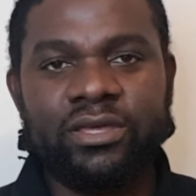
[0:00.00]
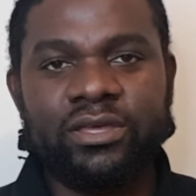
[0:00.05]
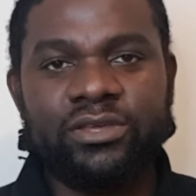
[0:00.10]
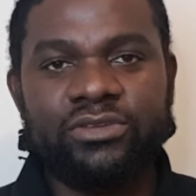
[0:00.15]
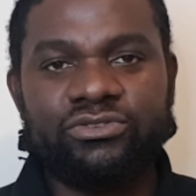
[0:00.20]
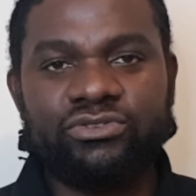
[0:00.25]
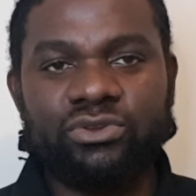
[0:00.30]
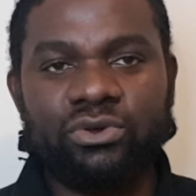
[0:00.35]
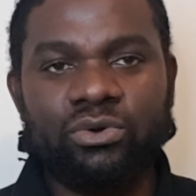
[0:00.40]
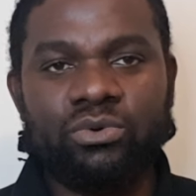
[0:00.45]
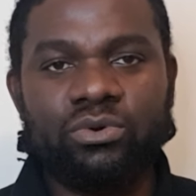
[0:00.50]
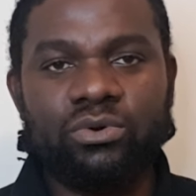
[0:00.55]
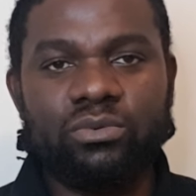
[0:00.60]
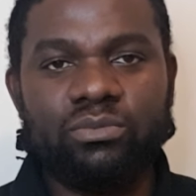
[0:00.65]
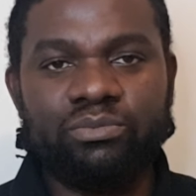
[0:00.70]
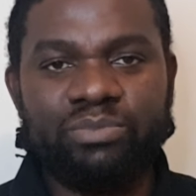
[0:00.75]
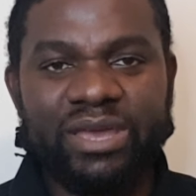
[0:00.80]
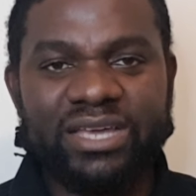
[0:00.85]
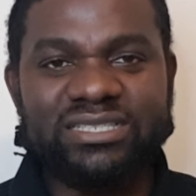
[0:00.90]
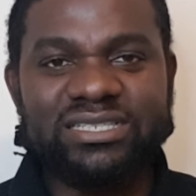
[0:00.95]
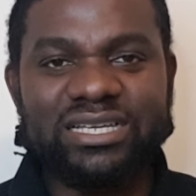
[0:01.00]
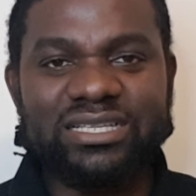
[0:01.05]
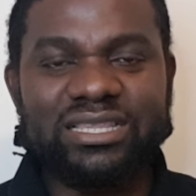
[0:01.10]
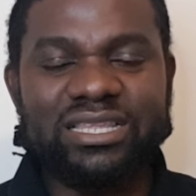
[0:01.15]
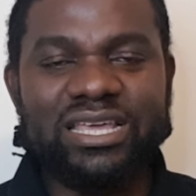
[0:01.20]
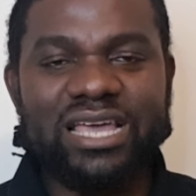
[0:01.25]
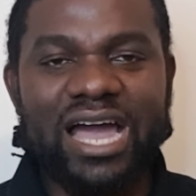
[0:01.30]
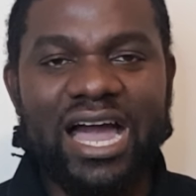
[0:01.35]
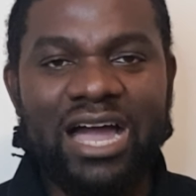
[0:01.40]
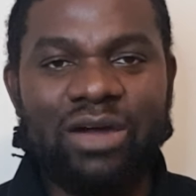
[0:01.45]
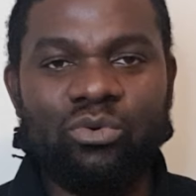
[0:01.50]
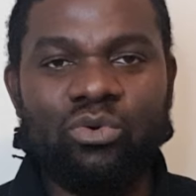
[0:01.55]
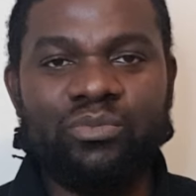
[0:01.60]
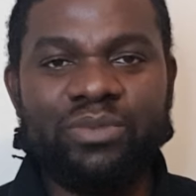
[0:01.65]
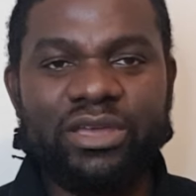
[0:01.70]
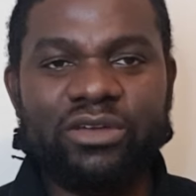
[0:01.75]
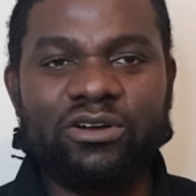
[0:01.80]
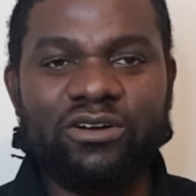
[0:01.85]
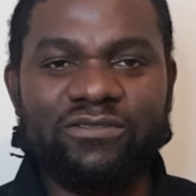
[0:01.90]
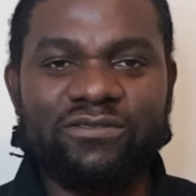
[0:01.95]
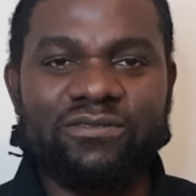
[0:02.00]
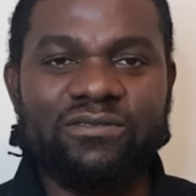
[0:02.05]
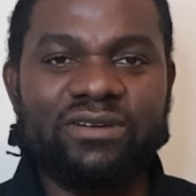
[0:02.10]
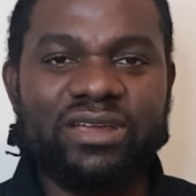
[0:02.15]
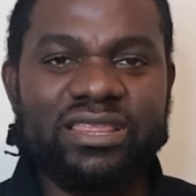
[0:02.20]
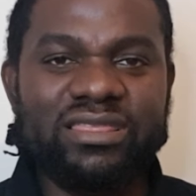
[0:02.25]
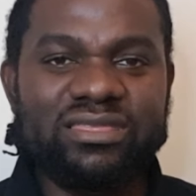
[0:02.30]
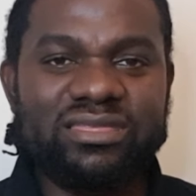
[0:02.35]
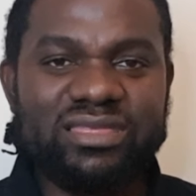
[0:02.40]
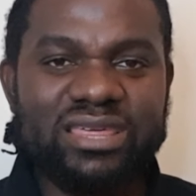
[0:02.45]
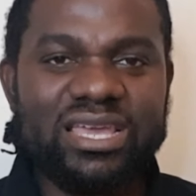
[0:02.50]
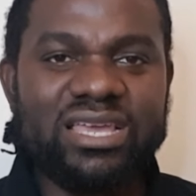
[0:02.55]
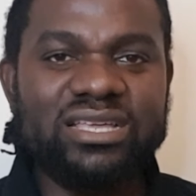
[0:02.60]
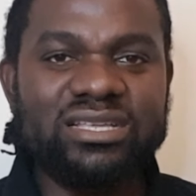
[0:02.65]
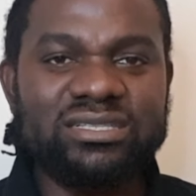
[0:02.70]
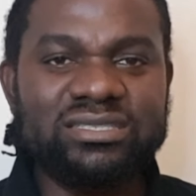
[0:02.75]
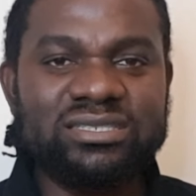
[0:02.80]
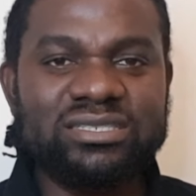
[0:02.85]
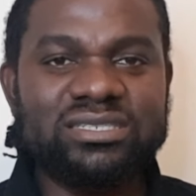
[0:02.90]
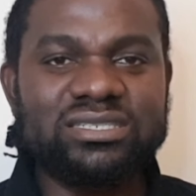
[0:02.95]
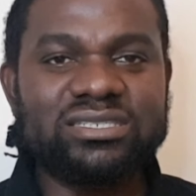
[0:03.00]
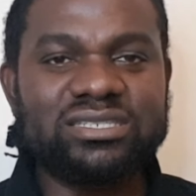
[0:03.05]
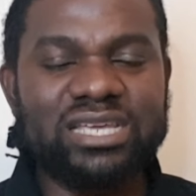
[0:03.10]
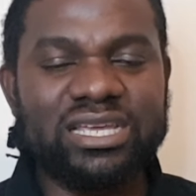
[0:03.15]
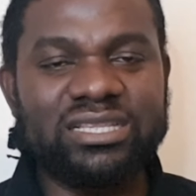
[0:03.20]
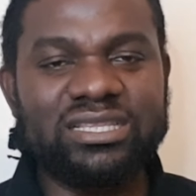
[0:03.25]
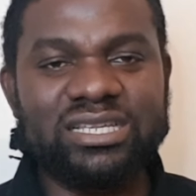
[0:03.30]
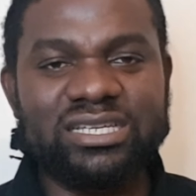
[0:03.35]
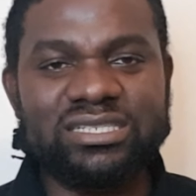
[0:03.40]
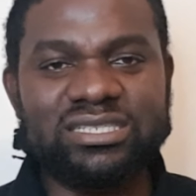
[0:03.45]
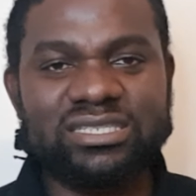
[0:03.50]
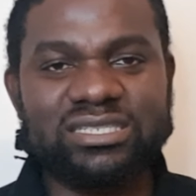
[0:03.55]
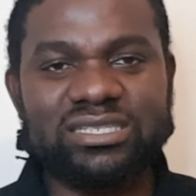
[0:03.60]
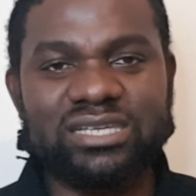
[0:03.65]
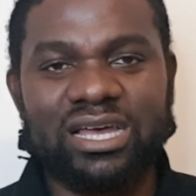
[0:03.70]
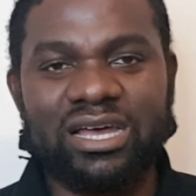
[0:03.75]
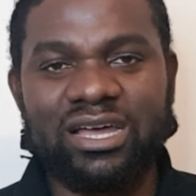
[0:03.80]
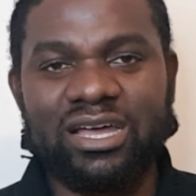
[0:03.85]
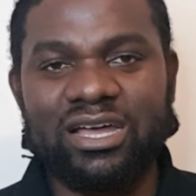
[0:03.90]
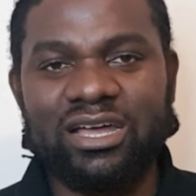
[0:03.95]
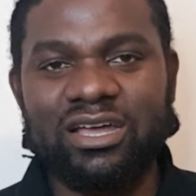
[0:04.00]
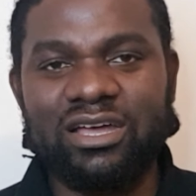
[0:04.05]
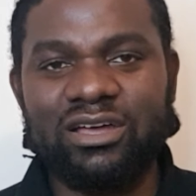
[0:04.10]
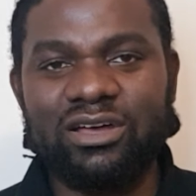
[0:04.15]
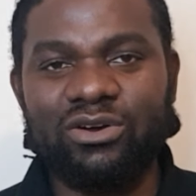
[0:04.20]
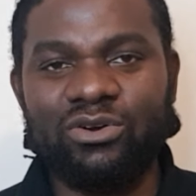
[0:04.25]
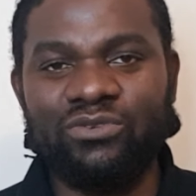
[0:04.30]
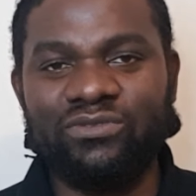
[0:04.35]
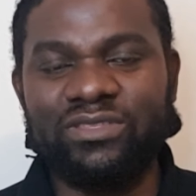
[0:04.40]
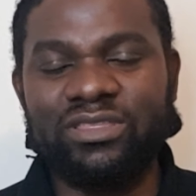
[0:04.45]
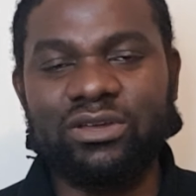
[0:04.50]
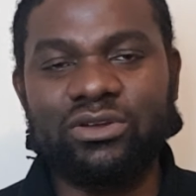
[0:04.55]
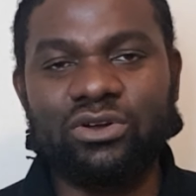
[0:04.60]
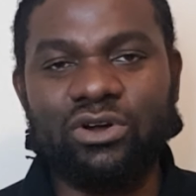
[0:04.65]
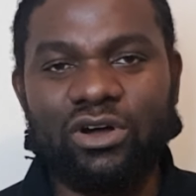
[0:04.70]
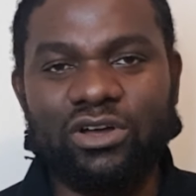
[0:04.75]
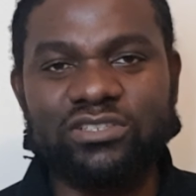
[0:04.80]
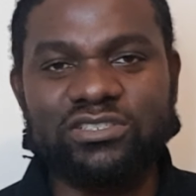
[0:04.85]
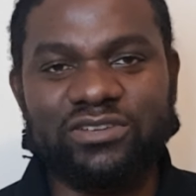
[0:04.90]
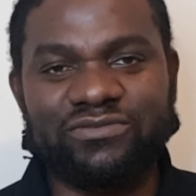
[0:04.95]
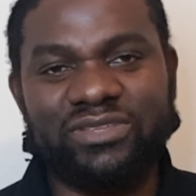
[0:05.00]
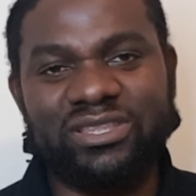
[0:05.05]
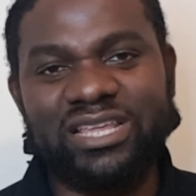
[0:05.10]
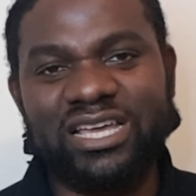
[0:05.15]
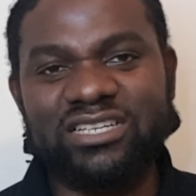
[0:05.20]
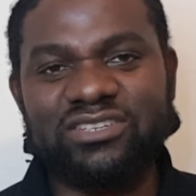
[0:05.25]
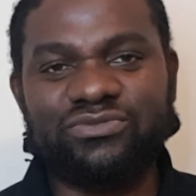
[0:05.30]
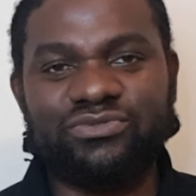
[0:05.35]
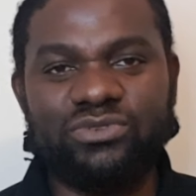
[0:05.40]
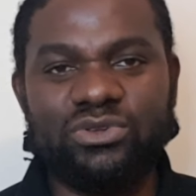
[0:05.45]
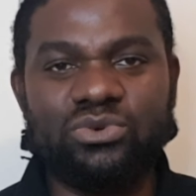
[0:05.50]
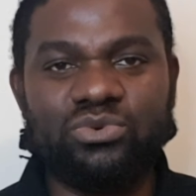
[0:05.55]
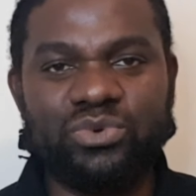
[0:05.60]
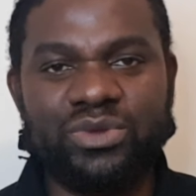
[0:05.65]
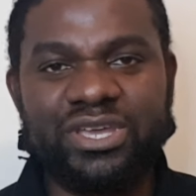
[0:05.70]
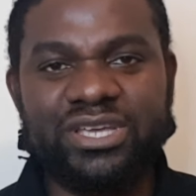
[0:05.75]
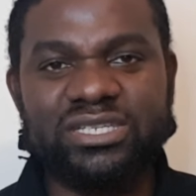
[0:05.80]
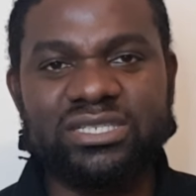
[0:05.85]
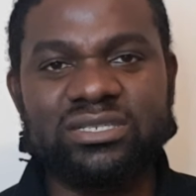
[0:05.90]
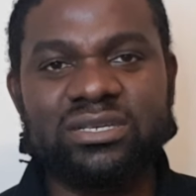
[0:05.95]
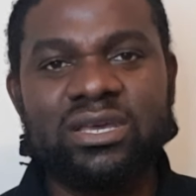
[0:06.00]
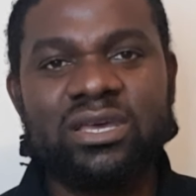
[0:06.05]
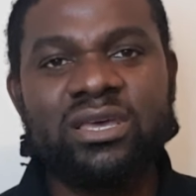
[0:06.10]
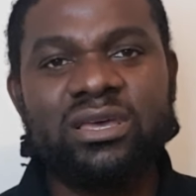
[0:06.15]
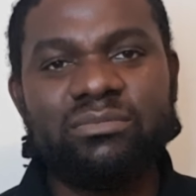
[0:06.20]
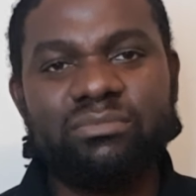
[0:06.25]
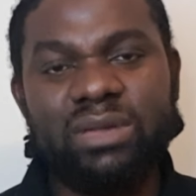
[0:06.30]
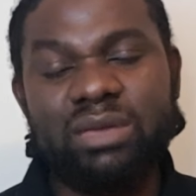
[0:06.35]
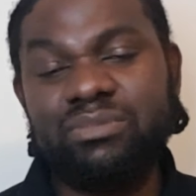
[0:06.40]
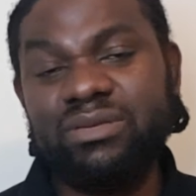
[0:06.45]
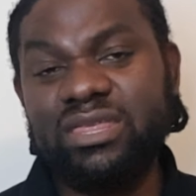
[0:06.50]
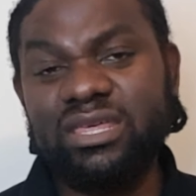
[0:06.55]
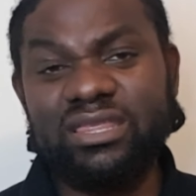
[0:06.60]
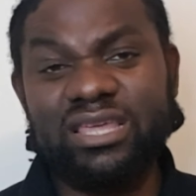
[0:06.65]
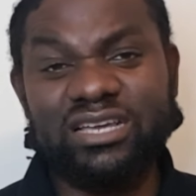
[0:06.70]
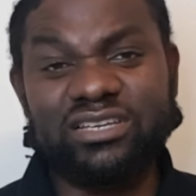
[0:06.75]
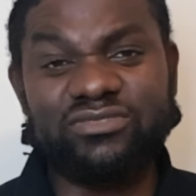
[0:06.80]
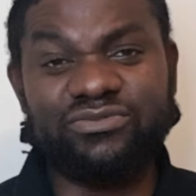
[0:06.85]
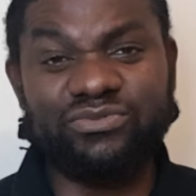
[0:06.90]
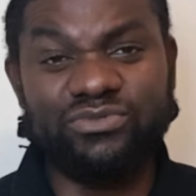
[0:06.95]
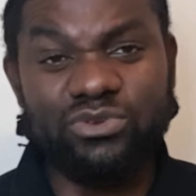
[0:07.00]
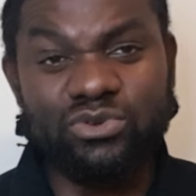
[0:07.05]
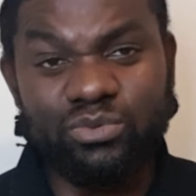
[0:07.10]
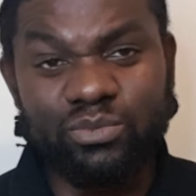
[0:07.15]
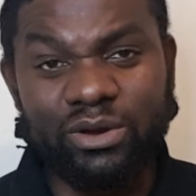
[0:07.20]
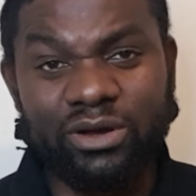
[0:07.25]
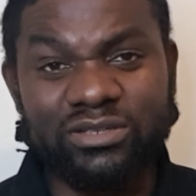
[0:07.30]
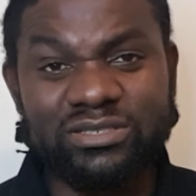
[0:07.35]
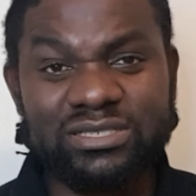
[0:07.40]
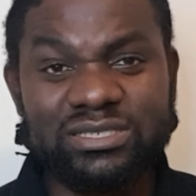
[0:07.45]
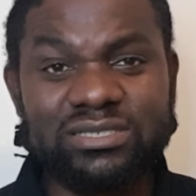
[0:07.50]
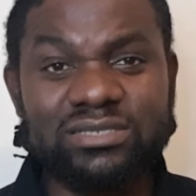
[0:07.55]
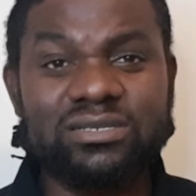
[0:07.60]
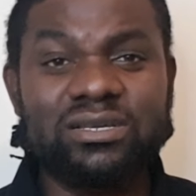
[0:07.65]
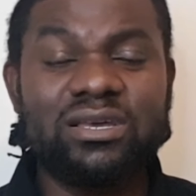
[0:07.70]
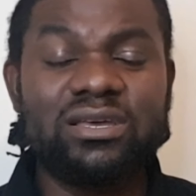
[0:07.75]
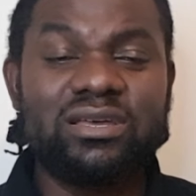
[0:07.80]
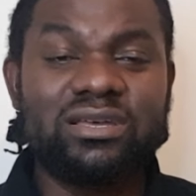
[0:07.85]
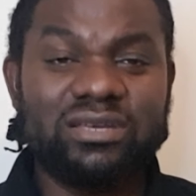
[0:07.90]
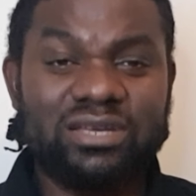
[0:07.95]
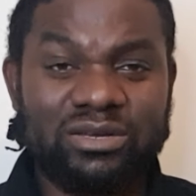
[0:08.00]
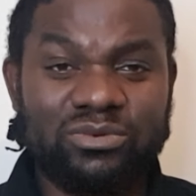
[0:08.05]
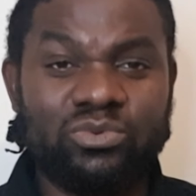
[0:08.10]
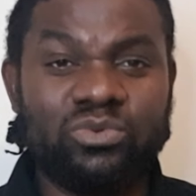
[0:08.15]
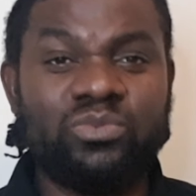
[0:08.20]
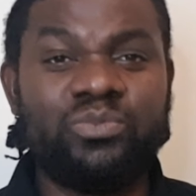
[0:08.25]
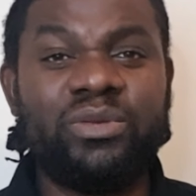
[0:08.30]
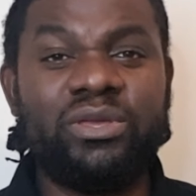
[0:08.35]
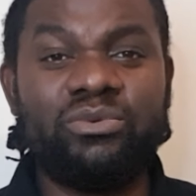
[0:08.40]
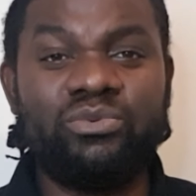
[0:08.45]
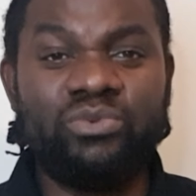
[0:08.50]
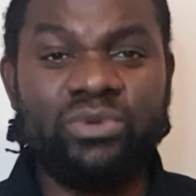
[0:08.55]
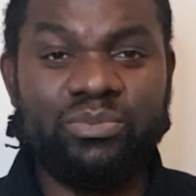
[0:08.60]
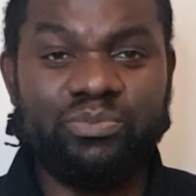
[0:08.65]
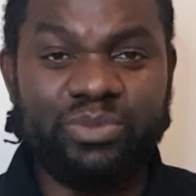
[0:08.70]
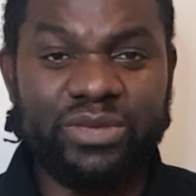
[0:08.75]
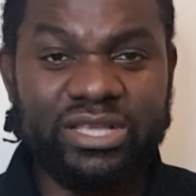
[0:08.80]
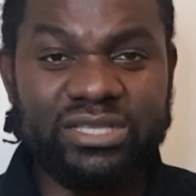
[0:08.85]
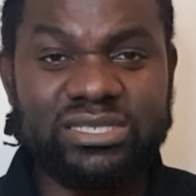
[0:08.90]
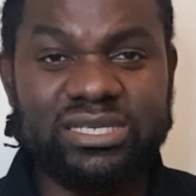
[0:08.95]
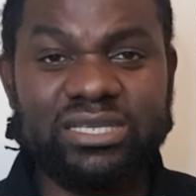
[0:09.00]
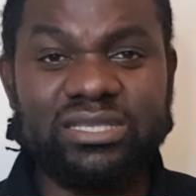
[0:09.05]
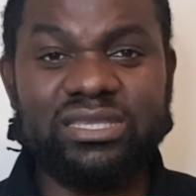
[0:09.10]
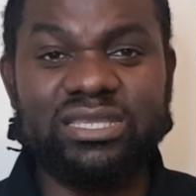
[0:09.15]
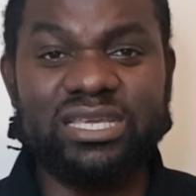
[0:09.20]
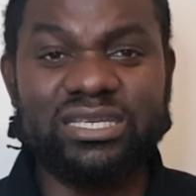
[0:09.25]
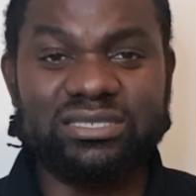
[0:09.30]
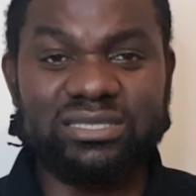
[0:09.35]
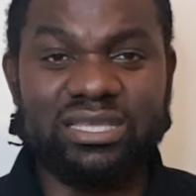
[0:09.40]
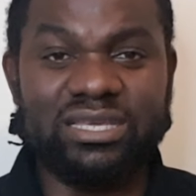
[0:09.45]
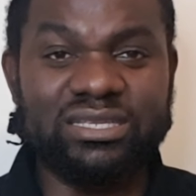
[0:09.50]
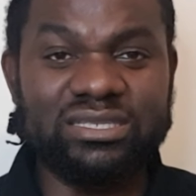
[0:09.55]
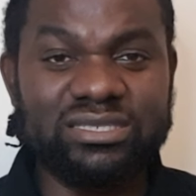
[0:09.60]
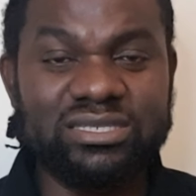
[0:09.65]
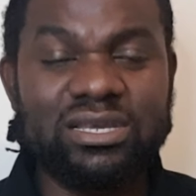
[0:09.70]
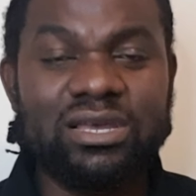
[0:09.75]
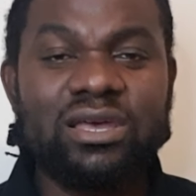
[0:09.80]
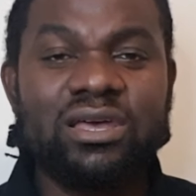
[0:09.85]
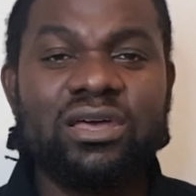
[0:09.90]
So basically, I will be covering things in this over the course of the next few weeks, maybe the next few months. I will be repeating these things.